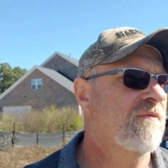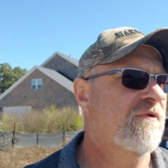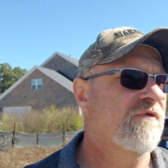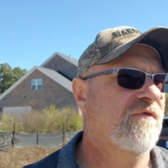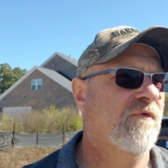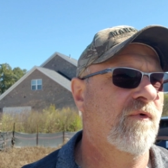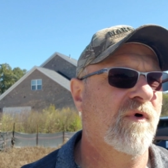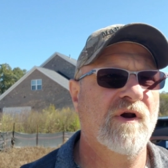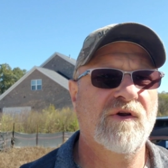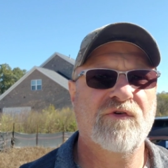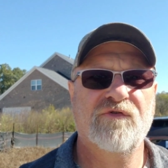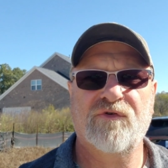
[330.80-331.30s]

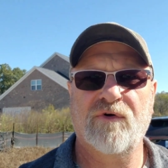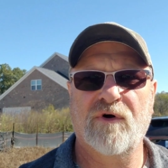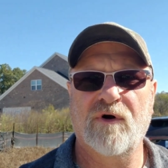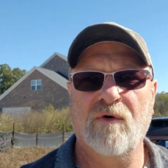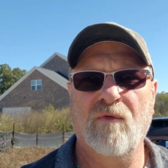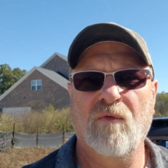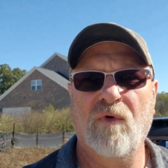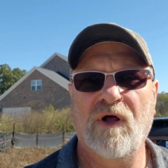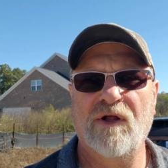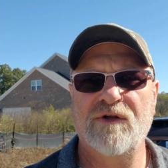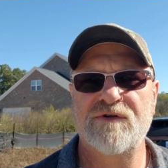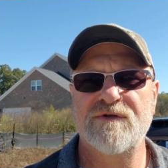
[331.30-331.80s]
before I
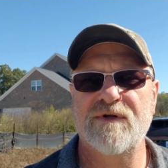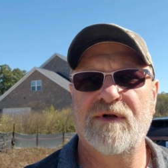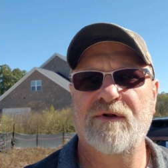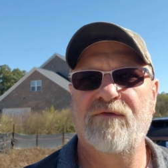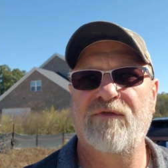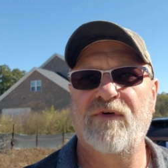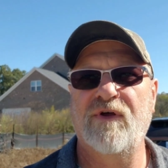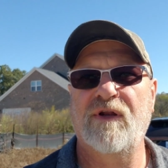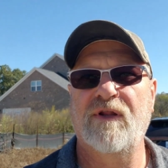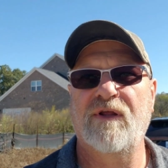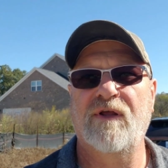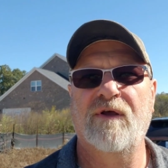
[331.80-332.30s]
started watching the
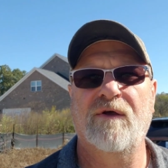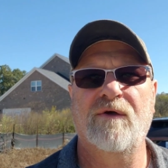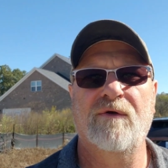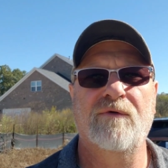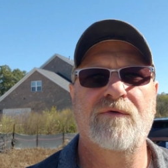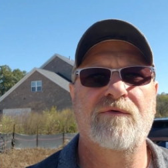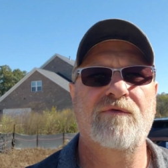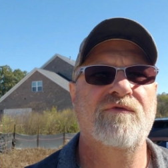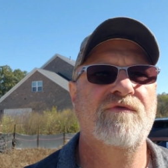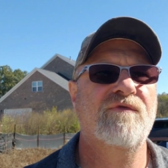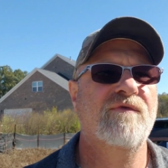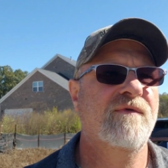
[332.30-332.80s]

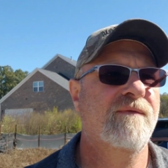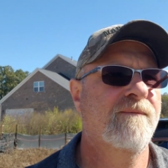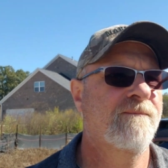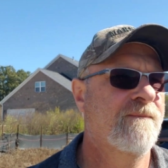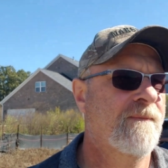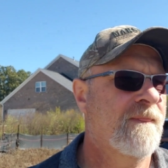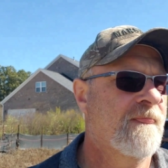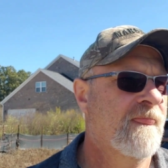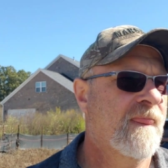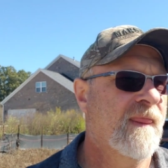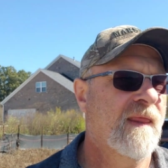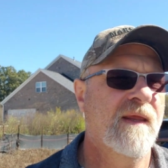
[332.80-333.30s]
videos.
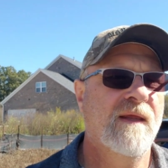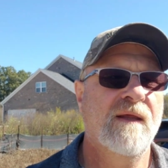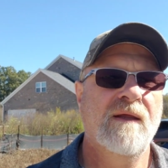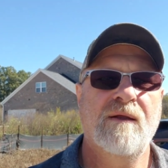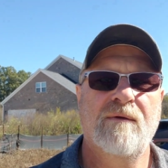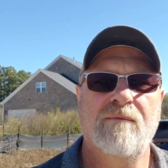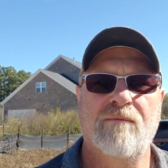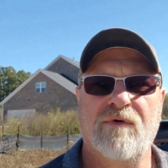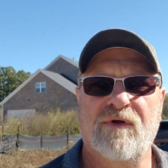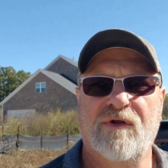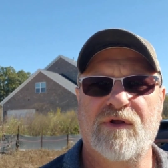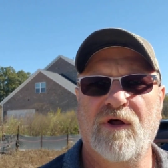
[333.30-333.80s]

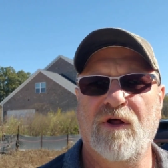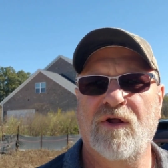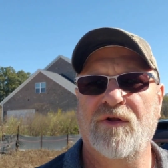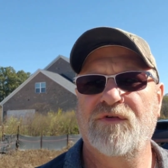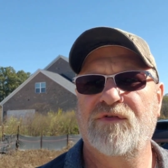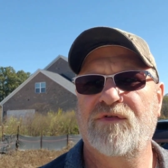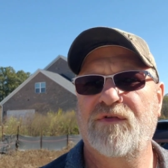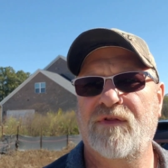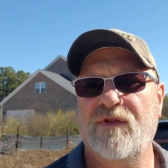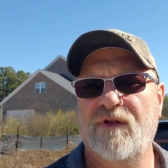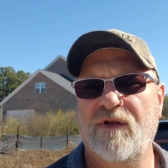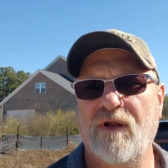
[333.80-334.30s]

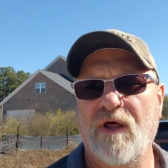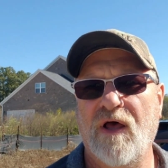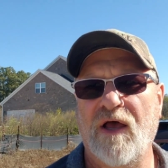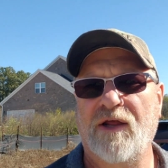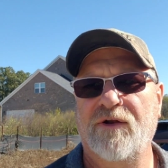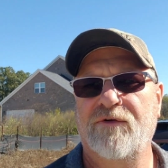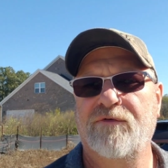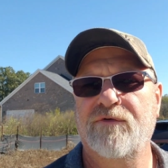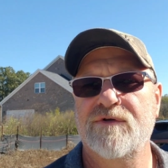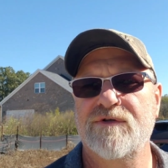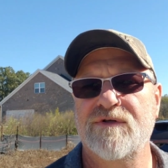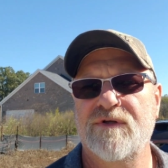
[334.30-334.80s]
Because of the
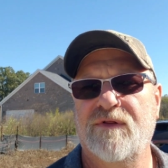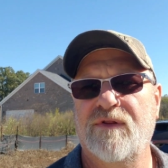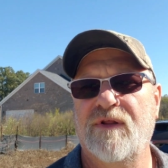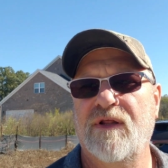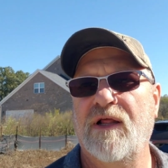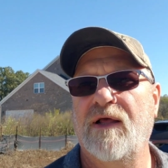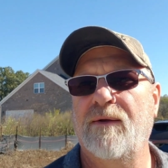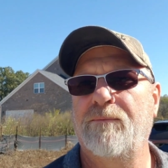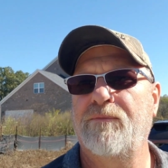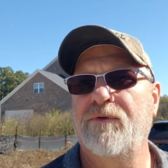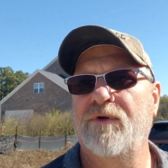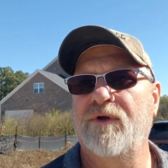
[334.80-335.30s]
nitrogen
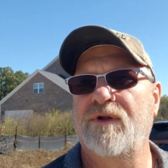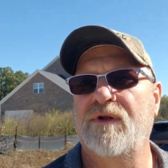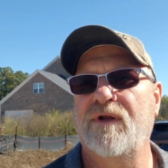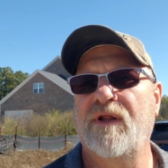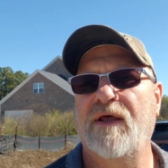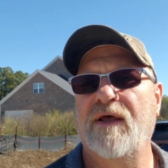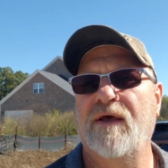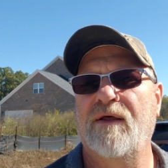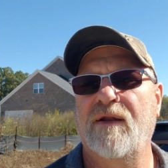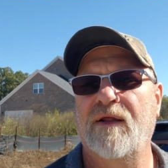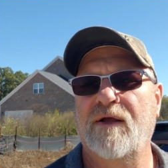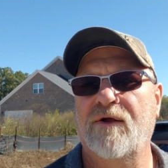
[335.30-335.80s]
that I put
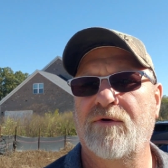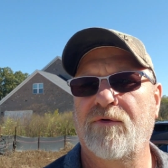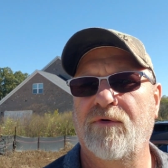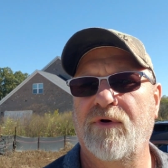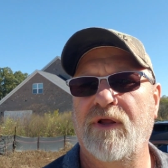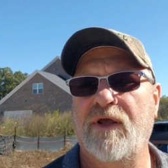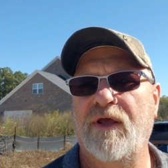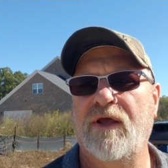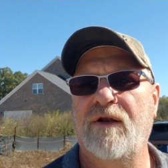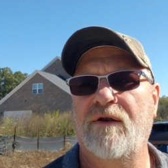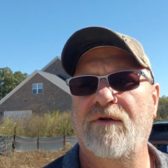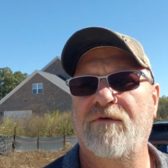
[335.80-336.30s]
down, I
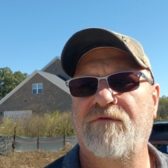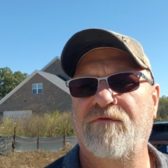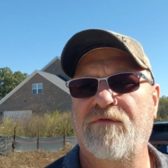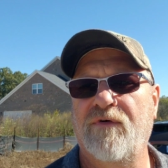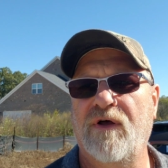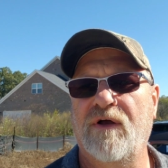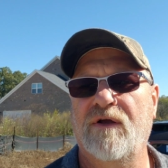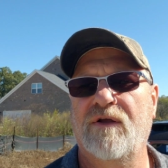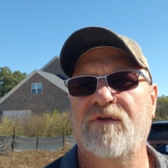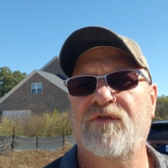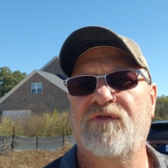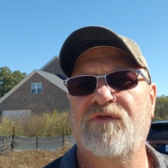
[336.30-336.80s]
created a
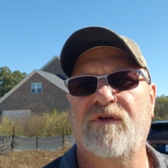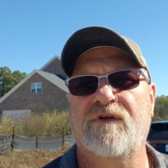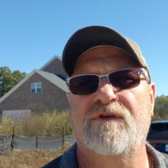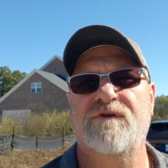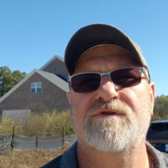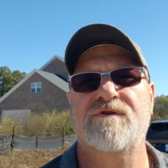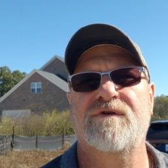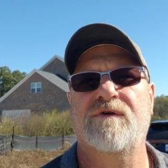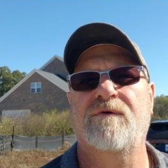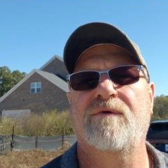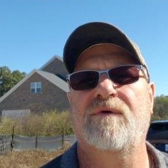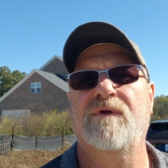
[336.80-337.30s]
fungus
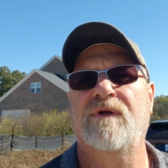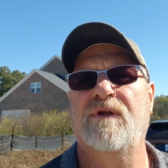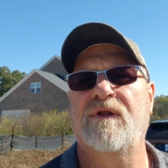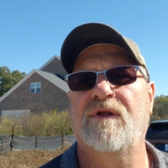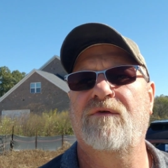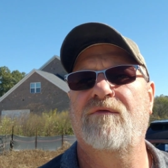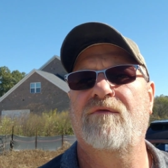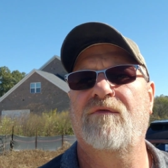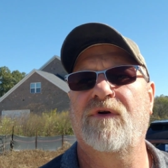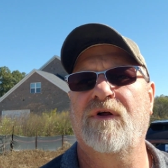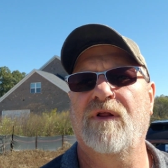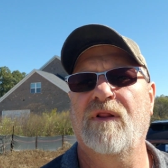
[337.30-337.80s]
issue and
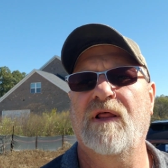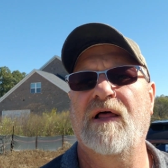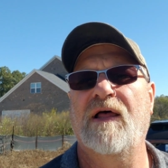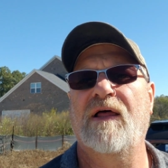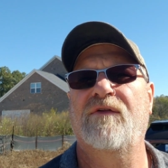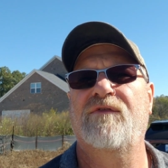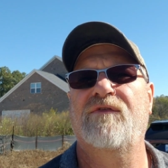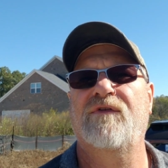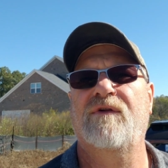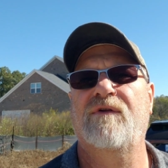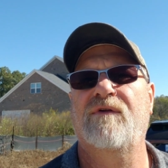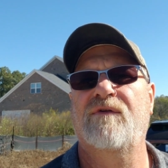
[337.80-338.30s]
didn't
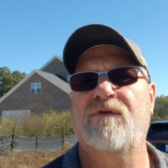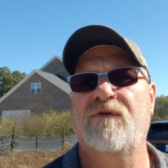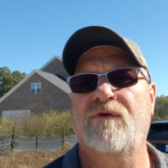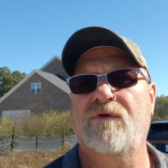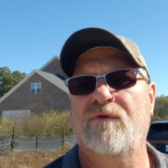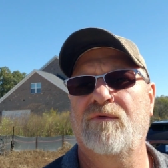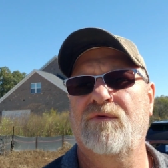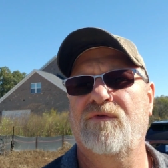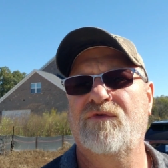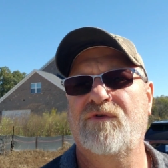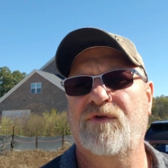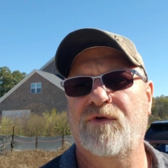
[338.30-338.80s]
realize it
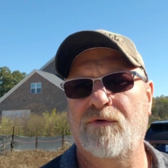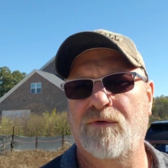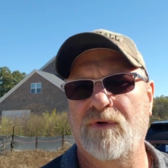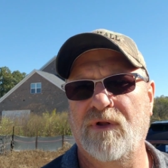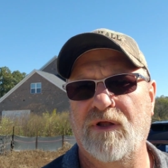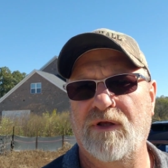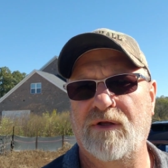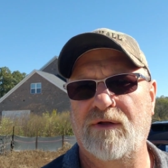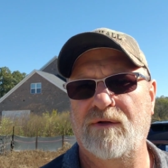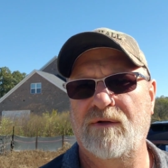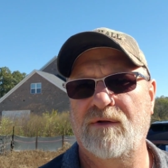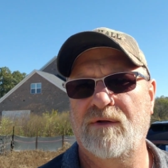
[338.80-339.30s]
until it was too
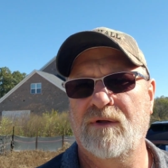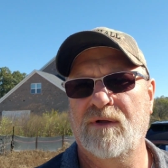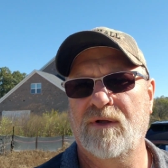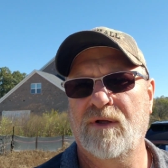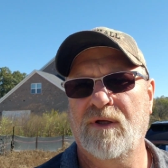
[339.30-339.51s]
late.